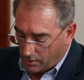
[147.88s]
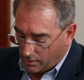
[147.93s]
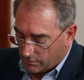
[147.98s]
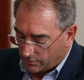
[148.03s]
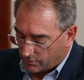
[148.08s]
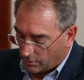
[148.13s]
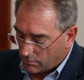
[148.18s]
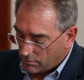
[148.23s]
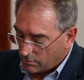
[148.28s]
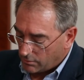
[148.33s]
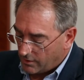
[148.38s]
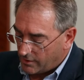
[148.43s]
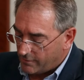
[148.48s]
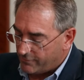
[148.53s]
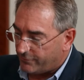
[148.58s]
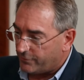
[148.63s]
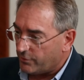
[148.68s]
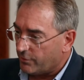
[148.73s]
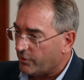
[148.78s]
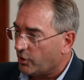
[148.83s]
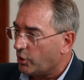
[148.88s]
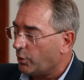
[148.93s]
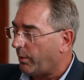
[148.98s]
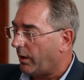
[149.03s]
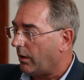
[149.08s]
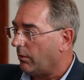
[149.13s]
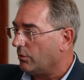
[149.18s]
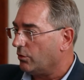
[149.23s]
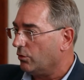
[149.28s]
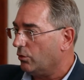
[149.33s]
So if you think
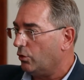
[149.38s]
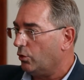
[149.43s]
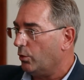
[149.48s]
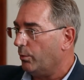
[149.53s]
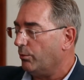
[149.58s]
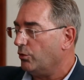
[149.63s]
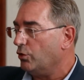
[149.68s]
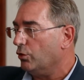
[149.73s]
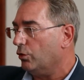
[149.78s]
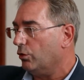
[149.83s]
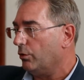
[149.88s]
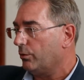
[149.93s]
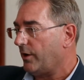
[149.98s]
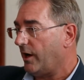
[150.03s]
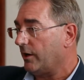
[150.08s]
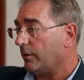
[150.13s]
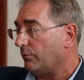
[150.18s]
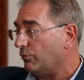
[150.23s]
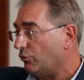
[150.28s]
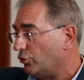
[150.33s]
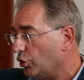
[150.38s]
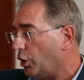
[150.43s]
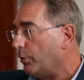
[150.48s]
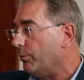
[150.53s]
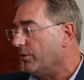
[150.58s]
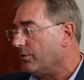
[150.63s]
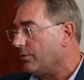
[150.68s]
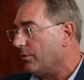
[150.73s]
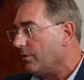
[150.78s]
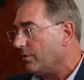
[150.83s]
about your kind of job
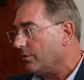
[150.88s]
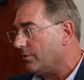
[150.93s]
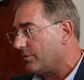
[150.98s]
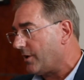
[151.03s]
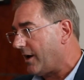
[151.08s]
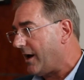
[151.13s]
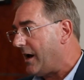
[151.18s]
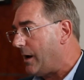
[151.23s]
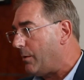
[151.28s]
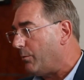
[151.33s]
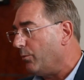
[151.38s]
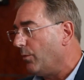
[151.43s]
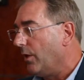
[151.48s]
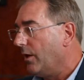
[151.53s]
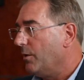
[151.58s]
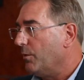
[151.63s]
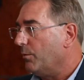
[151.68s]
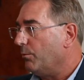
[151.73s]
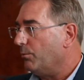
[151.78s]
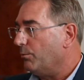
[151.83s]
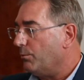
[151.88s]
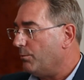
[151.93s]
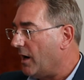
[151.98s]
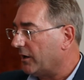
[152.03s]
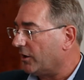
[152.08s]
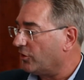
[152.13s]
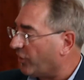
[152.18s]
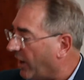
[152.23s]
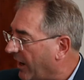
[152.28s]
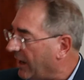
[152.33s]
as DAM
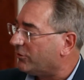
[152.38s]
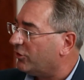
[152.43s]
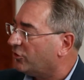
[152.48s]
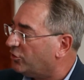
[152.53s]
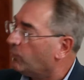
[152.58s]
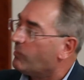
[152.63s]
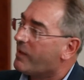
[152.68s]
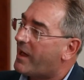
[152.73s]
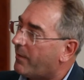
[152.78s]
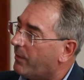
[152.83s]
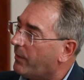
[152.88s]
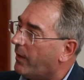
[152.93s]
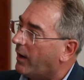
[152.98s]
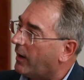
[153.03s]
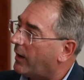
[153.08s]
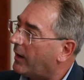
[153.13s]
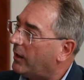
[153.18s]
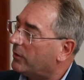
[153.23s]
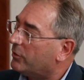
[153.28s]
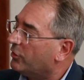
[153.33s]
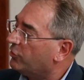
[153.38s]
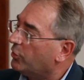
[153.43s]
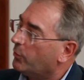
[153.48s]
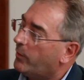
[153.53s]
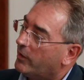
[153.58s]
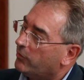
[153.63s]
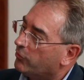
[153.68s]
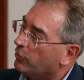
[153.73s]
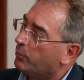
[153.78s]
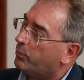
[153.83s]
manager, how did you land that? How did you
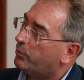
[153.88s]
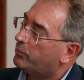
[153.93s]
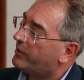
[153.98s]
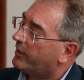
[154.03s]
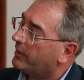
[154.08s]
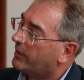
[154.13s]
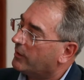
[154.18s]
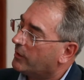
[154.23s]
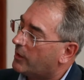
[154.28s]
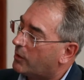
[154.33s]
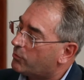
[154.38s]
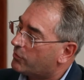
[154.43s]
end up taking that